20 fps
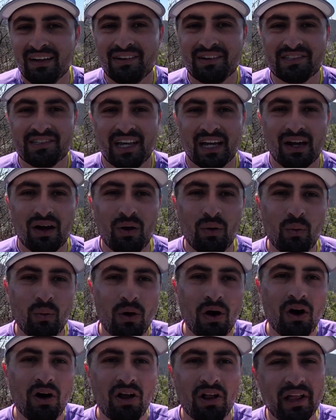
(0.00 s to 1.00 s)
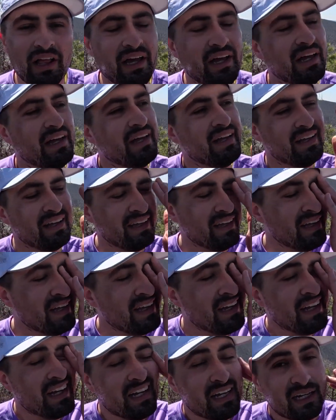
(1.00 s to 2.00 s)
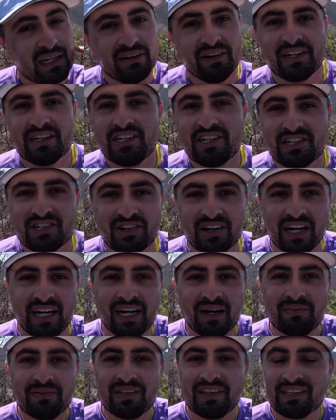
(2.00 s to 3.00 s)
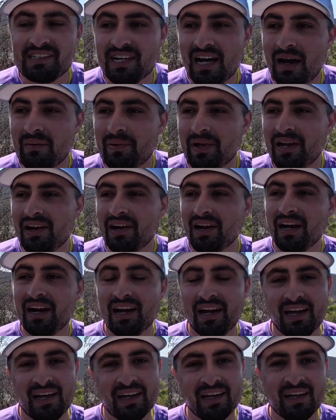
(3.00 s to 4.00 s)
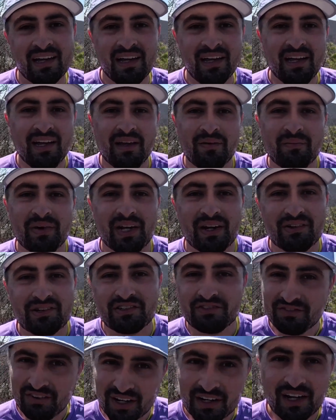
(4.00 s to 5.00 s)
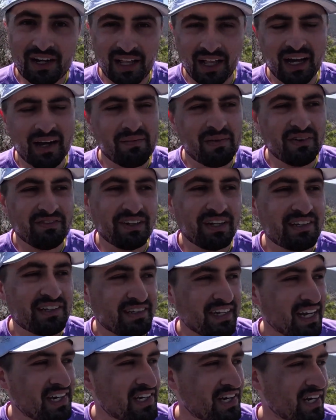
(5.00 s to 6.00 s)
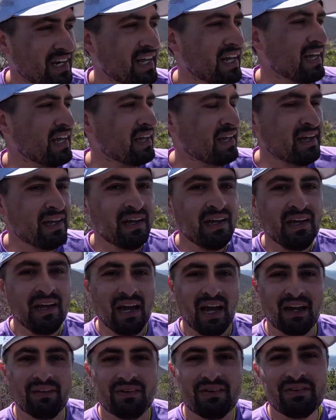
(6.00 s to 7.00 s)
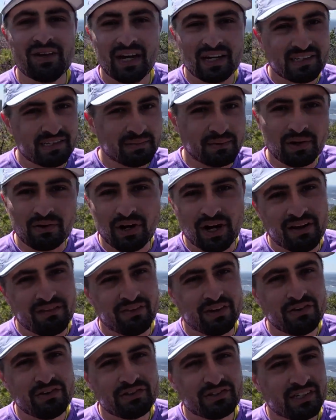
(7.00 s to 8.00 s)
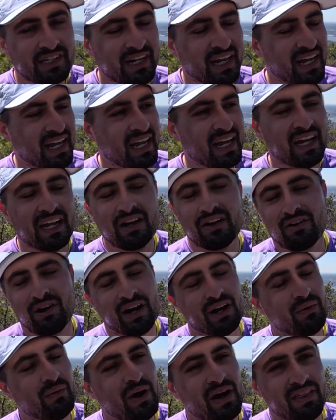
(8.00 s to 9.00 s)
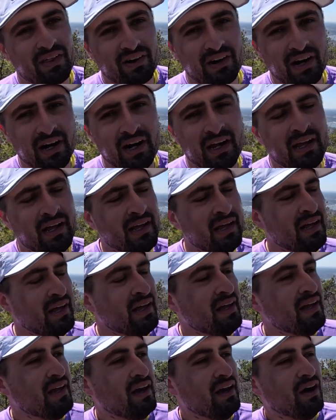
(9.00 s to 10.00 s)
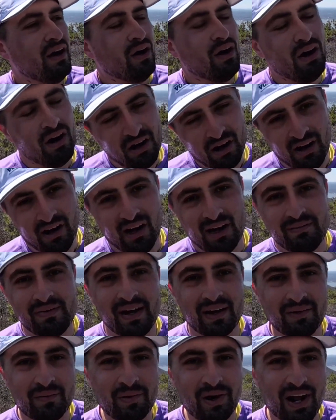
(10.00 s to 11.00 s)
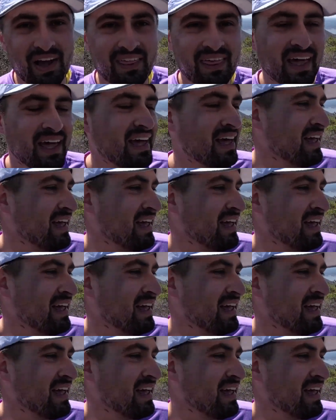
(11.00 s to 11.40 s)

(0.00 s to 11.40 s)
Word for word: It was like a wall going straight up to the top here. But it was a fun climb, a fun section. And we've got some great views today, great weather. Oh, I'm out of breath.